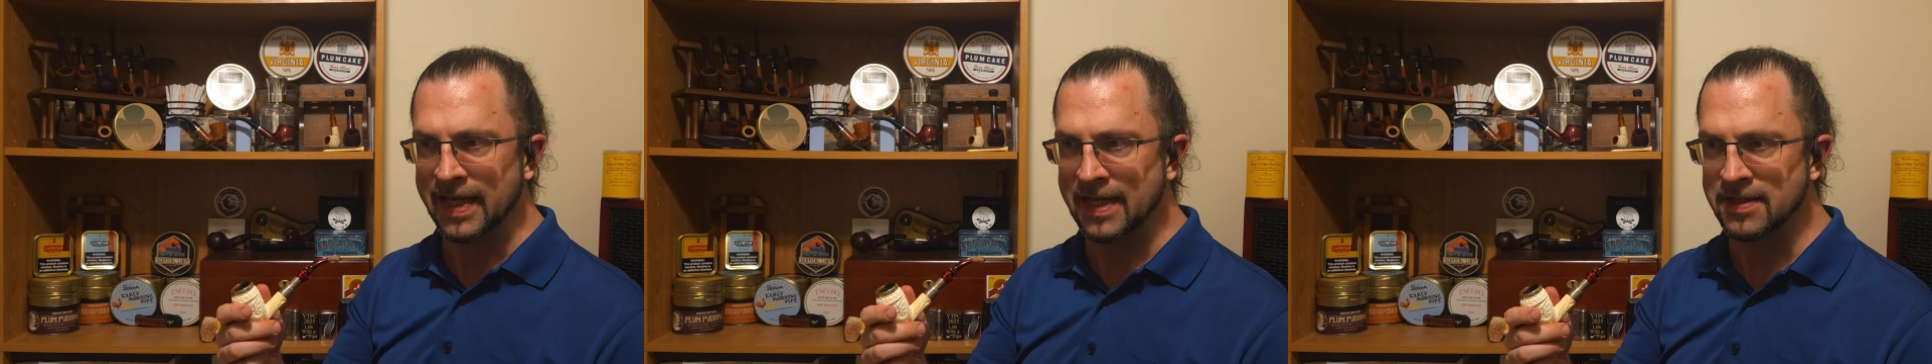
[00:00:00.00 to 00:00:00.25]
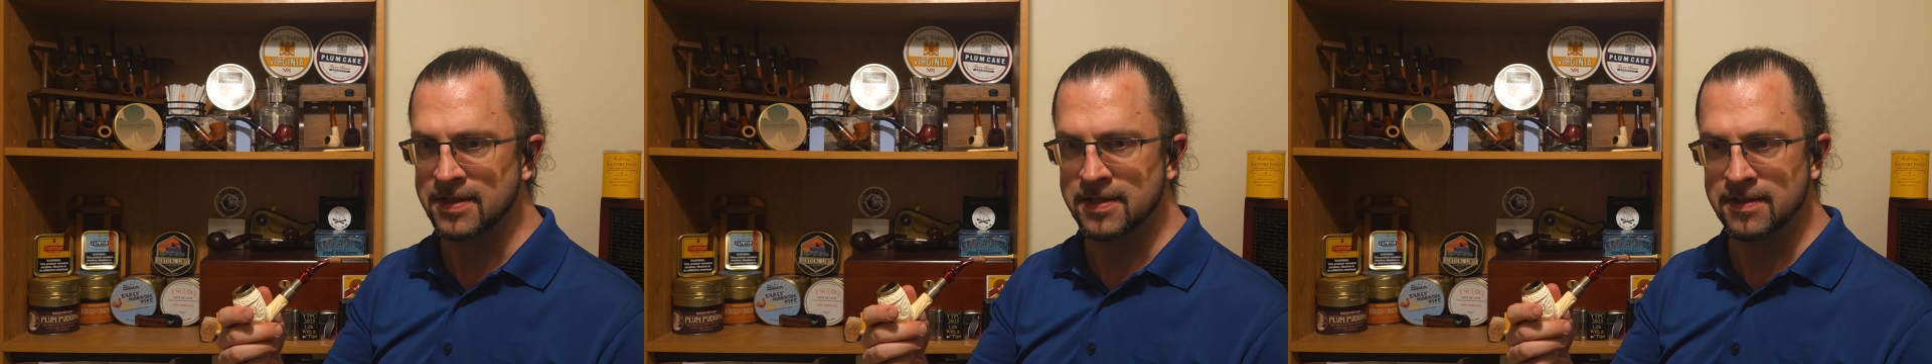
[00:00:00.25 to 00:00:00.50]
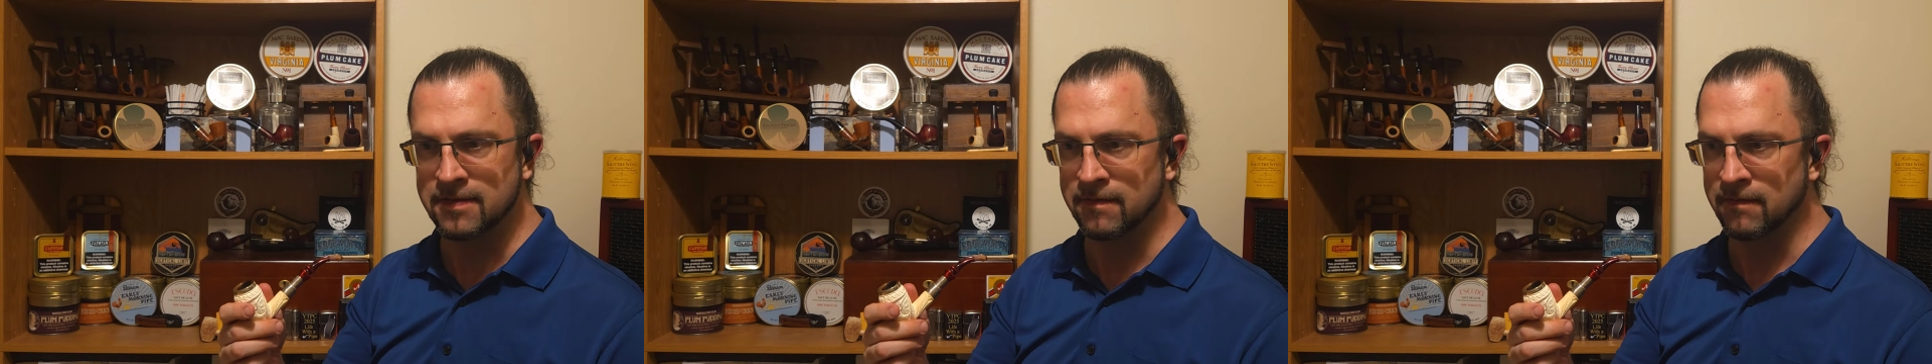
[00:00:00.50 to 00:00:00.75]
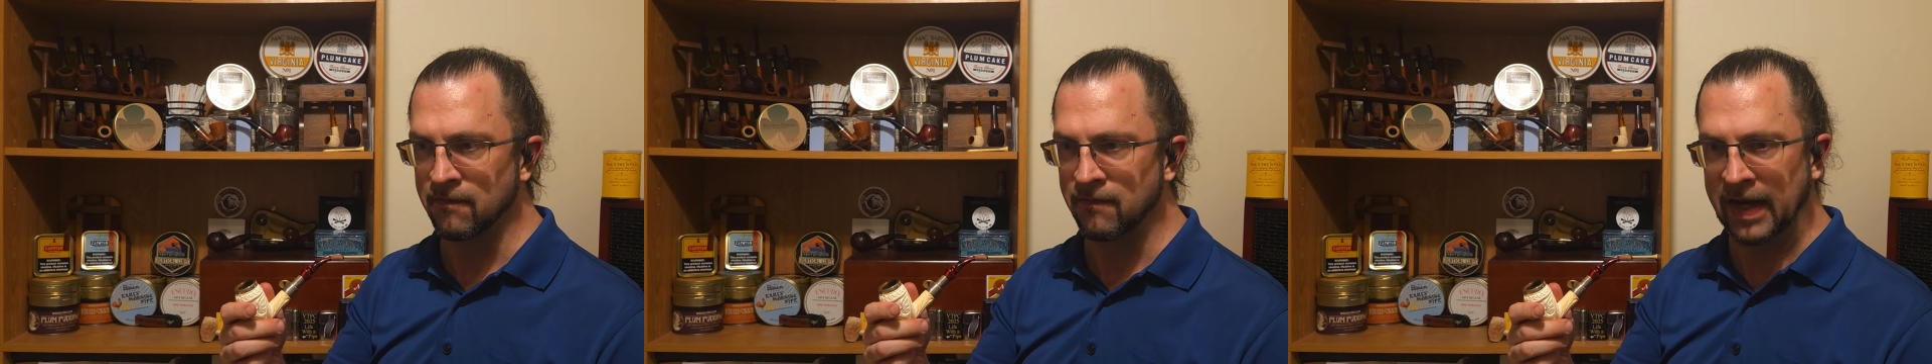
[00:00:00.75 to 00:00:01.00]
It's
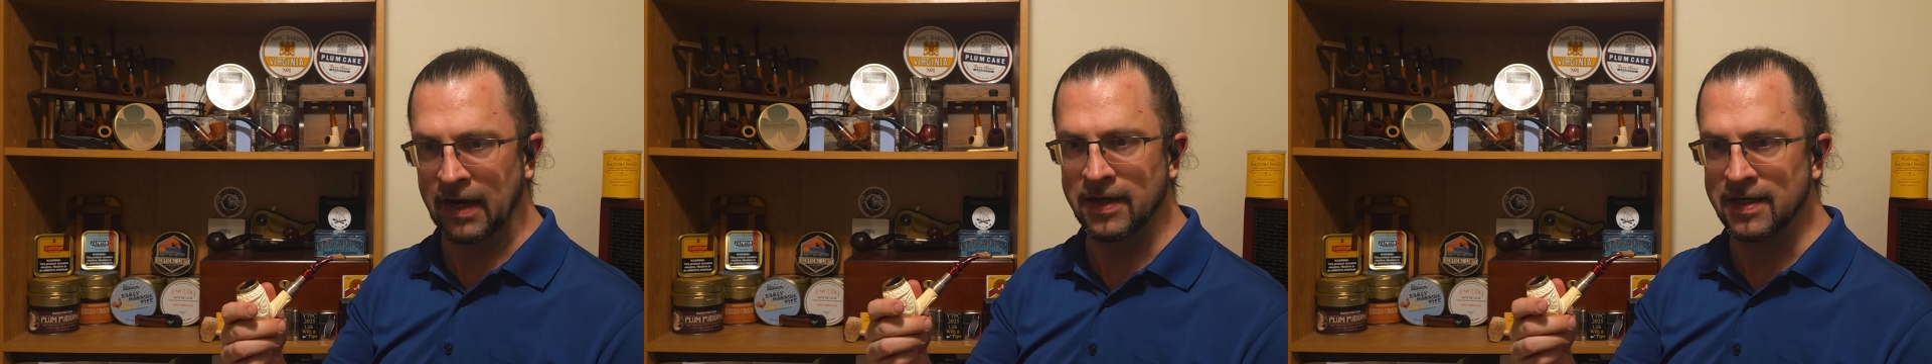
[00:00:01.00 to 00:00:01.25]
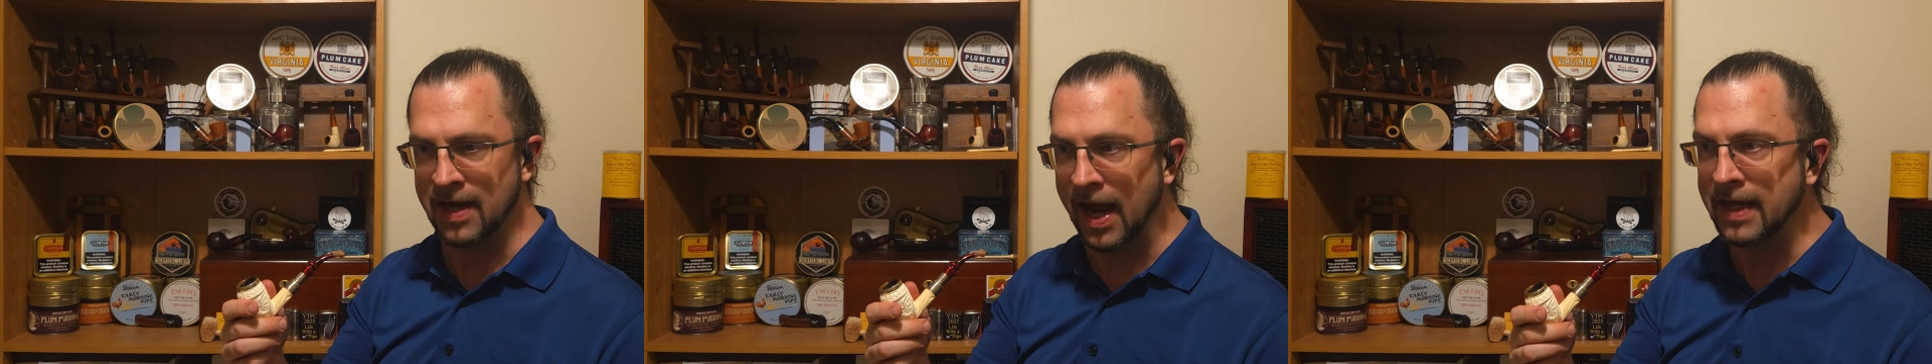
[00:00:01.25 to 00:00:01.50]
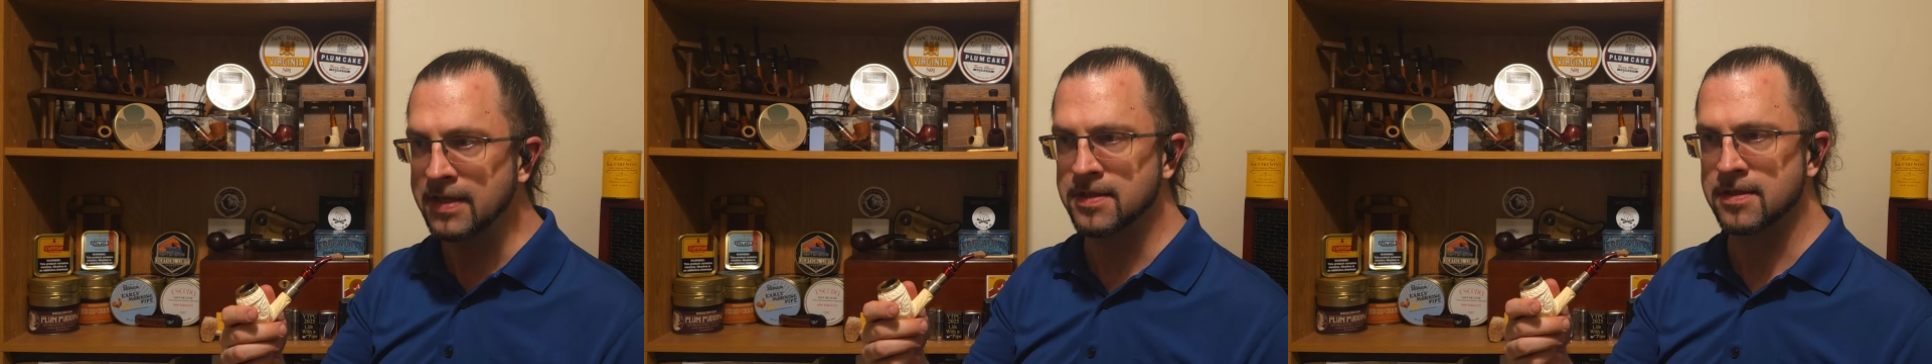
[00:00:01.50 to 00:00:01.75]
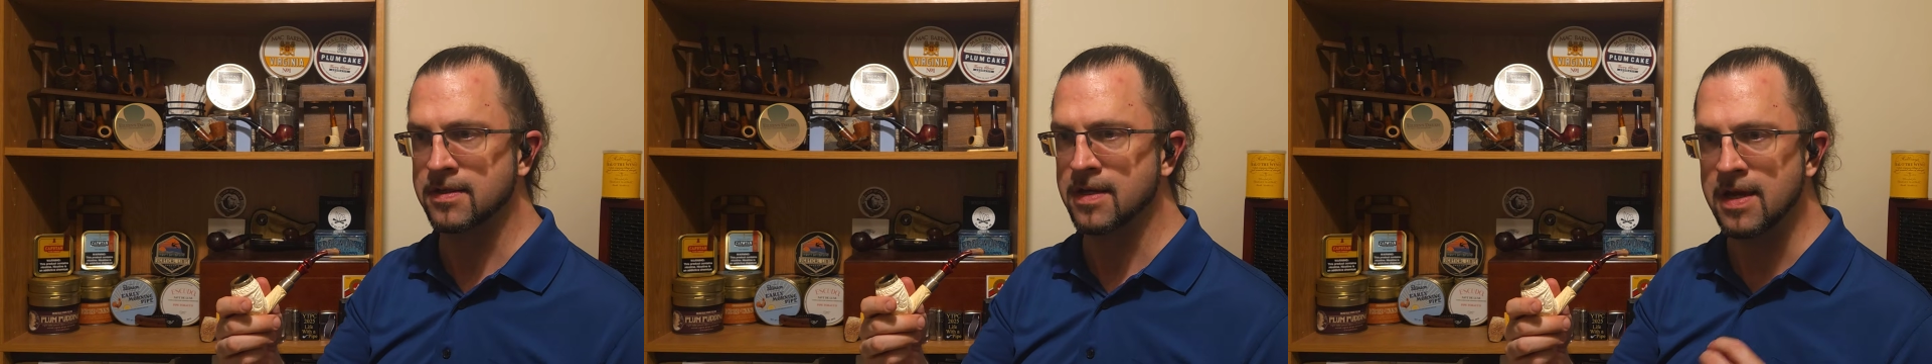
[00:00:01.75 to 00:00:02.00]
very
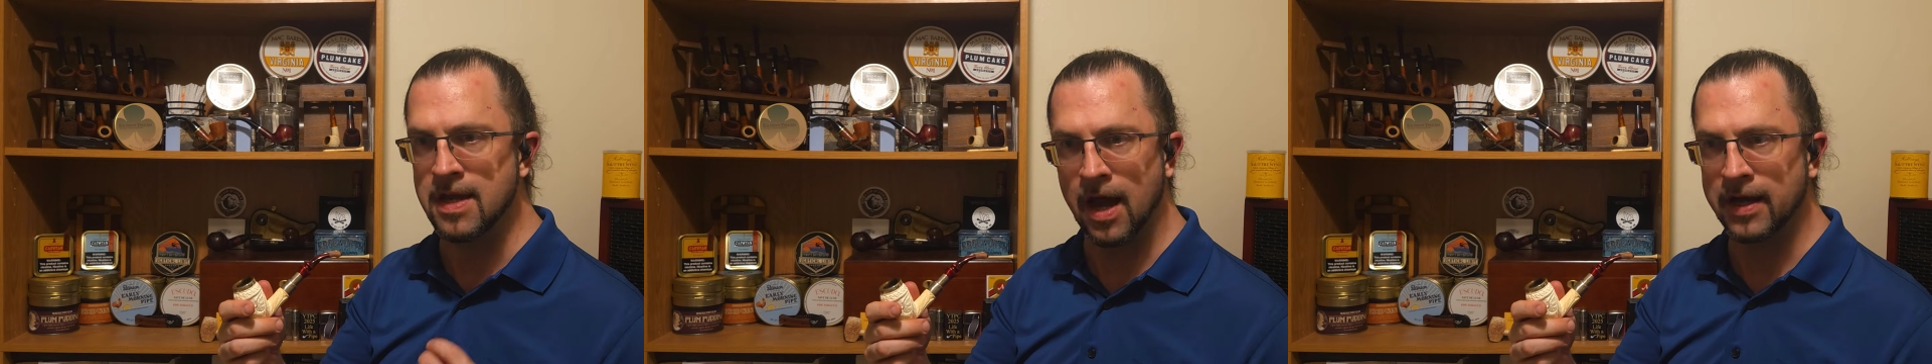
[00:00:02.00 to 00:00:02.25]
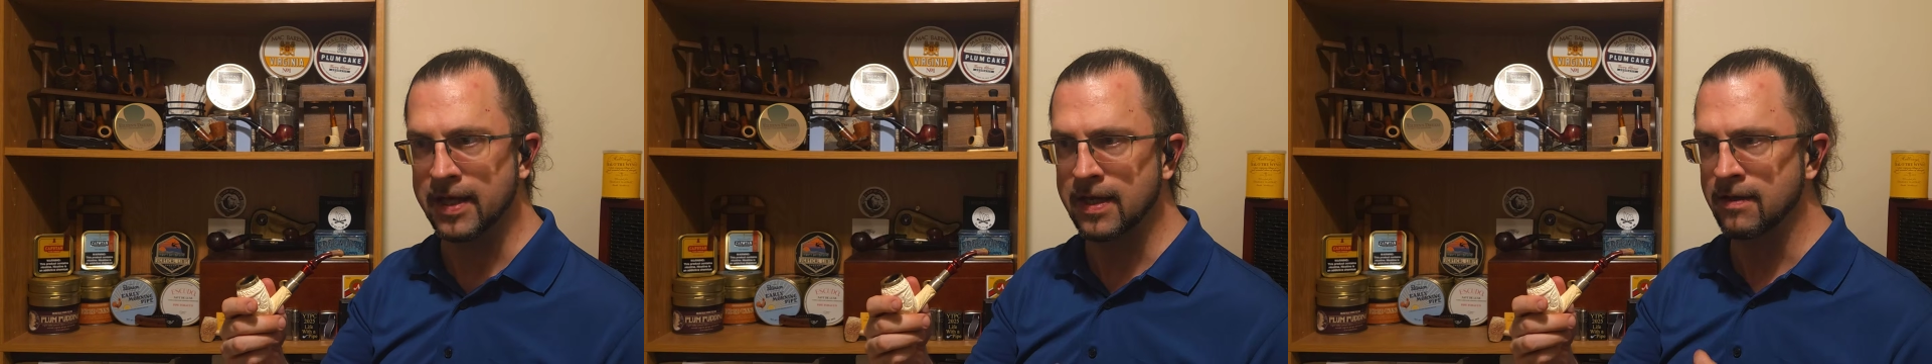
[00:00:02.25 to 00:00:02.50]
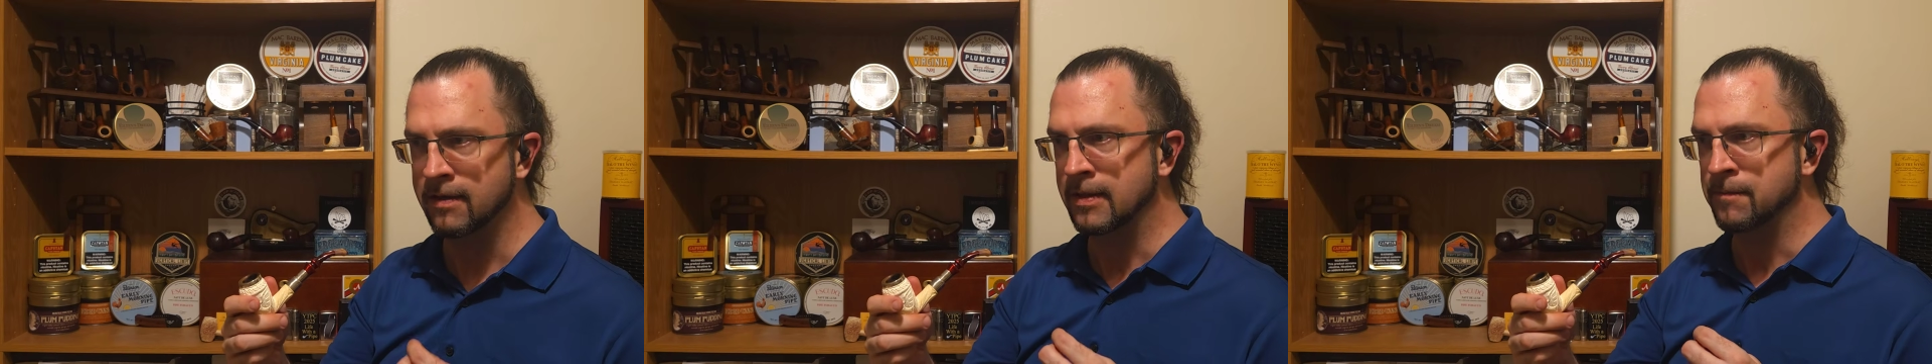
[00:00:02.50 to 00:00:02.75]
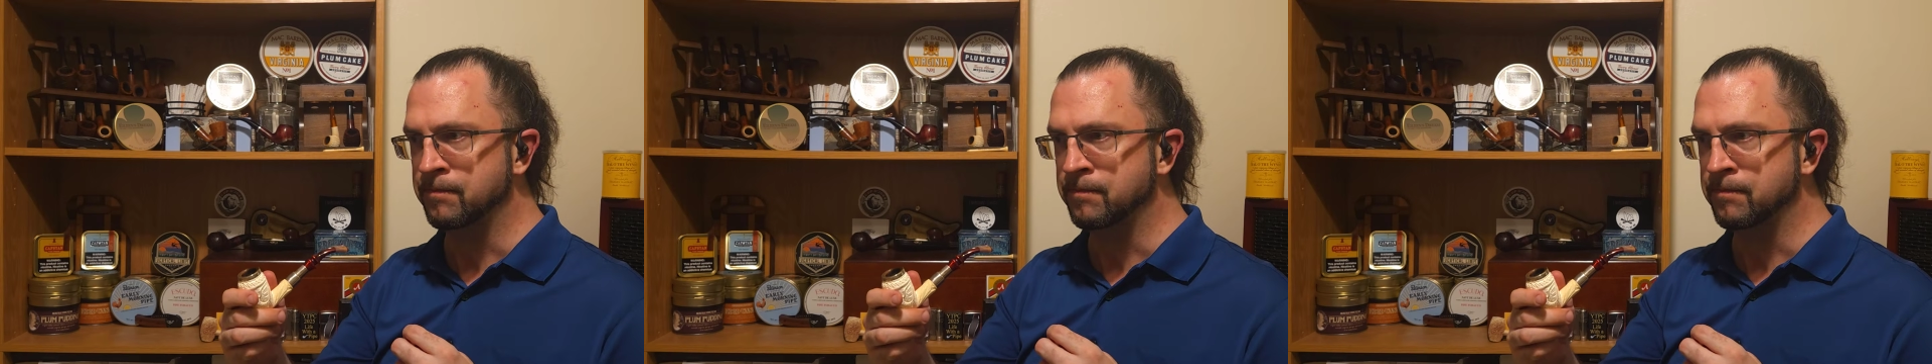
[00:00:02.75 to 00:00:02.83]
nice, nutty.